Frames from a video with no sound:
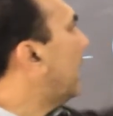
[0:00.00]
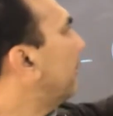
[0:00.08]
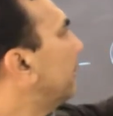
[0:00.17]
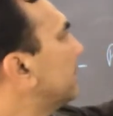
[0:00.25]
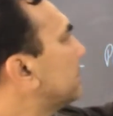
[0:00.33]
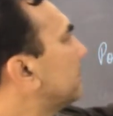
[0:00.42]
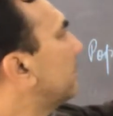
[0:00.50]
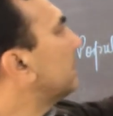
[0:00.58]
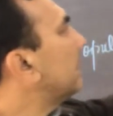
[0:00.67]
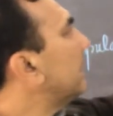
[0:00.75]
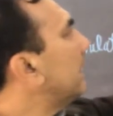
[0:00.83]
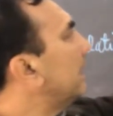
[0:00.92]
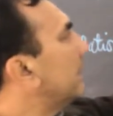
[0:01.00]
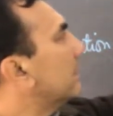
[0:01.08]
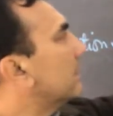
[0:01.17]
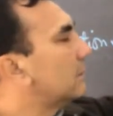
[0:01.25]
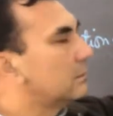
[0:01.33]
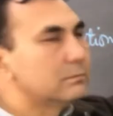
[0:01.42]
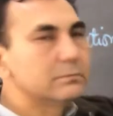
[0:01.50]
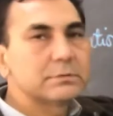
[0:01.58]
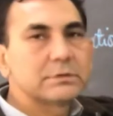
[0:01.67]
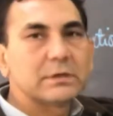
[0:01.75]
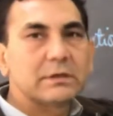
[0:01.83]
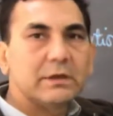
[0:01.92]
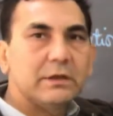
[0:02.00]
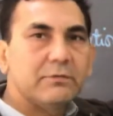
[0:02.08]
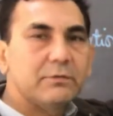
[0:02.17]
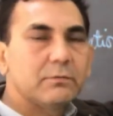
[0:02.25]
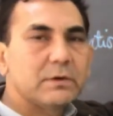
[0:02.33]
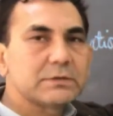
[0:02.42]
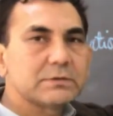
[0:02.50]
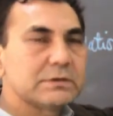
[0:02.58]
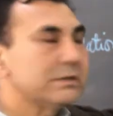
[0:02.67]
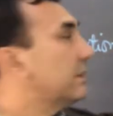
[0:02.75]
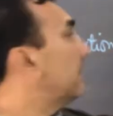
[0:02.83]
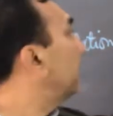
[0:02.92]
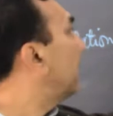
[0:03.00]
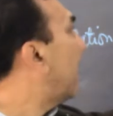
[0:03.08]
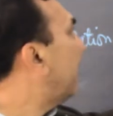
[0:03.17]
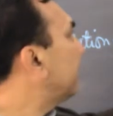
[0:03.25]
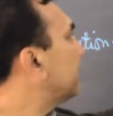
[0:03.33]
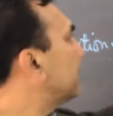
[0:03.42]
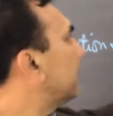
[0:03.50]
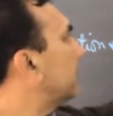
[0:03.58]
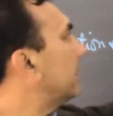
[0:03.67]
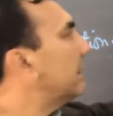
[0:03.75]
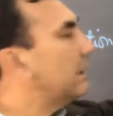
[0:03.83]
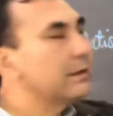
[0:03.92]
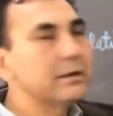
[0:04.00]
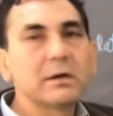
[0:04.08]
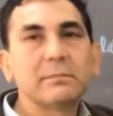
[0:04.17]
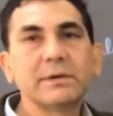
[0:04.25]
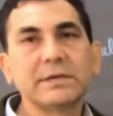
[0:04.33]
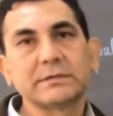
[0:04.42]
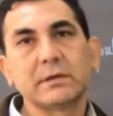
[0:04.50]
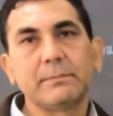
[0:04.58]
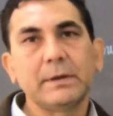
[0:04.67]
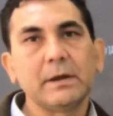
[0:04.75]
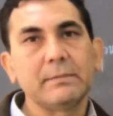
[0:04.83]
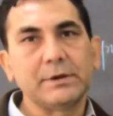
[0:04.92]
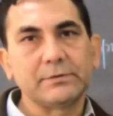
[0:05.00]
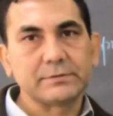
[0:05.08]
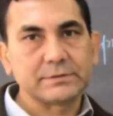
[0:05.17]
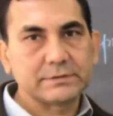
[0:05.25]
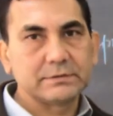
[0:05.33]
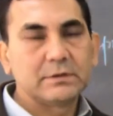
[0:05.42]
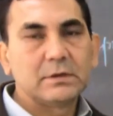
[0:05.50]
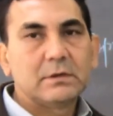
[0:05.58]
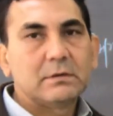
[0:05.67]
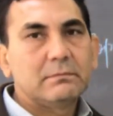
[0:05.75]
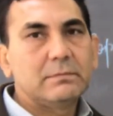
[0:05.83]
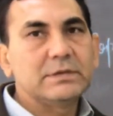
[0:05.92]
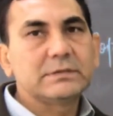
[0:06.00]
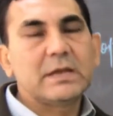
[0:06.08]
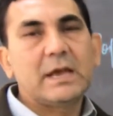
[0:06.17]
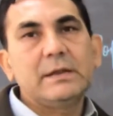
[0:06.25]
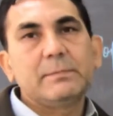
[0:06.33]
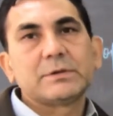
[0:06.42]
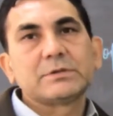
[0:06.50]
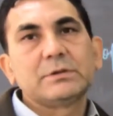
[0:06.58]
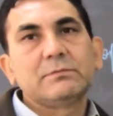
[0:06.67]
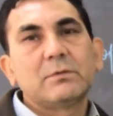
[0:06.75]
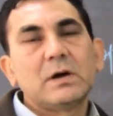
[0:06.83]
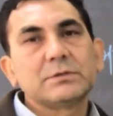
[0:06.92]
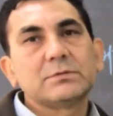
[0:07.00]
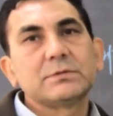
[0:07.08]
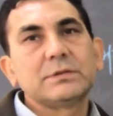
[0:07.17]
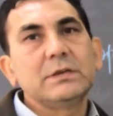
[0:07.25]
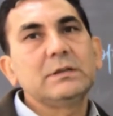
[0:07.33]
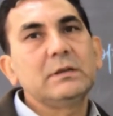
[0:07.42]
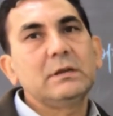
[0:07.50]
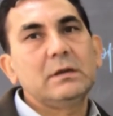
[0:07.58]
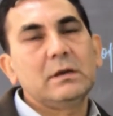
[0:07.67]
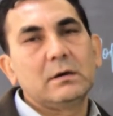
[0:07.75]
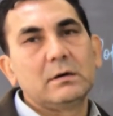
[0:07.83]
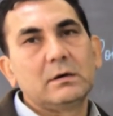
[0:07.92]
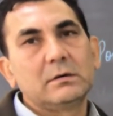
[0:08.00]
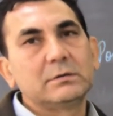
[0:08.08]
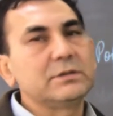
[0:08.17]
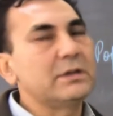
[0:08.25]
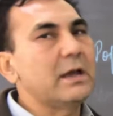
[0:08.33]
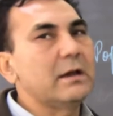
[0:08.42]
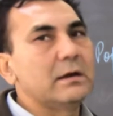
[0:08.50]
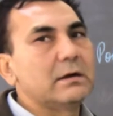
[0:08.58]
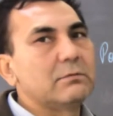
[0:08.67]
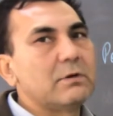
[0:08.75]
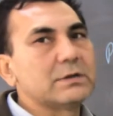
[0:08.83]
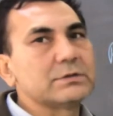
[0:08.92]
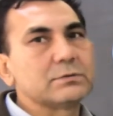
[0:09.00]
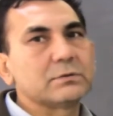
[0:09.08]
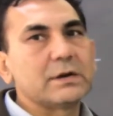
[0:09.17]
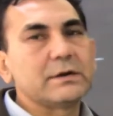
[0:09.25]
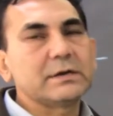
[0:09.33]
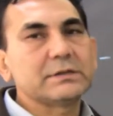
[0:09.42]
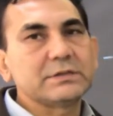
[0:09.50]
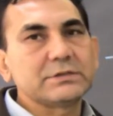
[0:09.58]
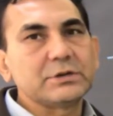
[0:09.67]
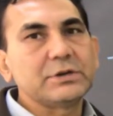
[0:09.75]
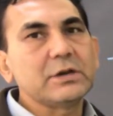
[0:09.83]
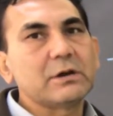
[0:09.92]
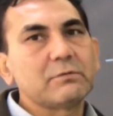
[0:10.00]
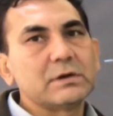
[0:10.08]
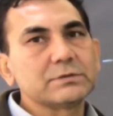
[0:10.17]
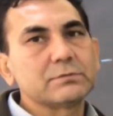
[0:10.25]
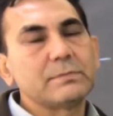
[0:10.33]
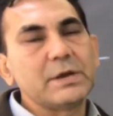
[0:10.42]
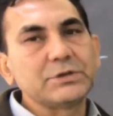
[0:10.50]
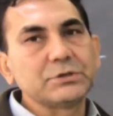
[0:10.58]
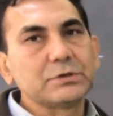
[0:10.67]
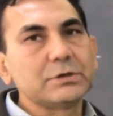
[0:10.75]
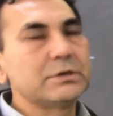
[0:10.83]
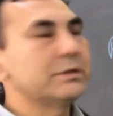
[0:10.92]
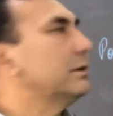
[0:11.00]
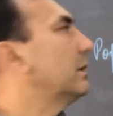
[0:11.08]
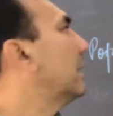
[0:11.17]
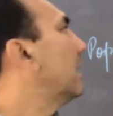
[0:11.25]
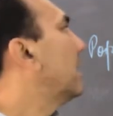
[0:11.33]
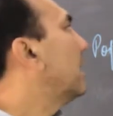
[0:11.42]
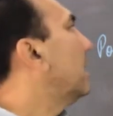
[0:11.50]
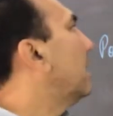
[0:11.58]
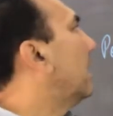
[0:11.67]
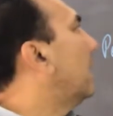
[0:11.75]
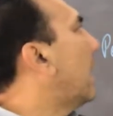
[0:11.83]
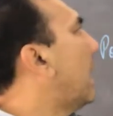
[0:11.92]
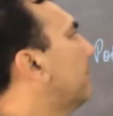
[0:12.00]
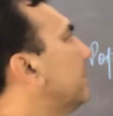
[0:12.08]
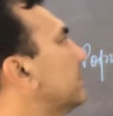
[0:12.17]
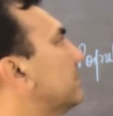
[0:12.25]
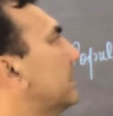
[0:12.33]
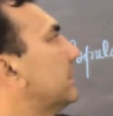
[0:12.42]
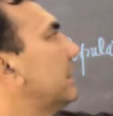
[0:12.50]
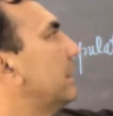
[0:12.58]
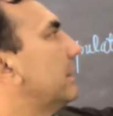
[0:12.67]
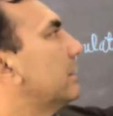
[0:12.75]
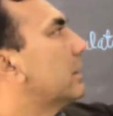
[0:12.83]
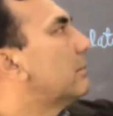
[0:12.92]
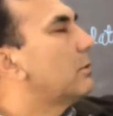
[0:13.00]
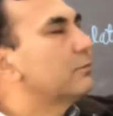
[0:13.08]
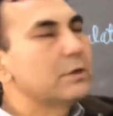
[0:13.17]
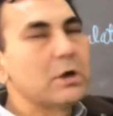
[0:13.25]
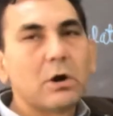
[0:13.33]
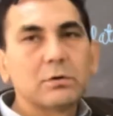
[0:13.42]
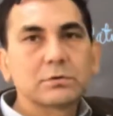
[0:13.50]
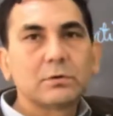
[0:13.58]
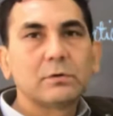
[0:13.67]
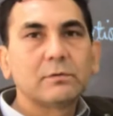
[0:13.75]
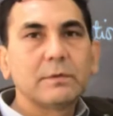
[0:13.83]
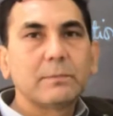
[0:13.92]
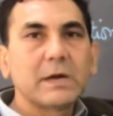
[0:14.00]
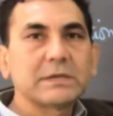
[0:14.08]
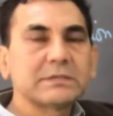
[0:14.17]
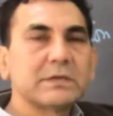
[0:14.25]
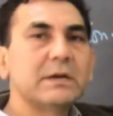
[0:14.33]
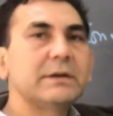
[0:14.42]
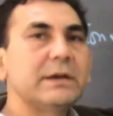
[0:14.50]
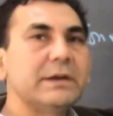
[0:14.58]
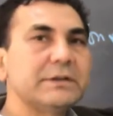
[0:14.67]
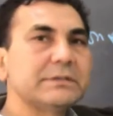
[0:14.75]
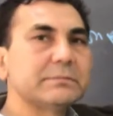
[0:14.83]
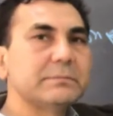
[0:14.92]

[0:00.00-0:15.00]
average monthly incomes, if you want to see the average monthly income, is the parameters. Means any person wants to see wants to conduct the study or wants to measure the average monthly income of the household of the Pakistan, it is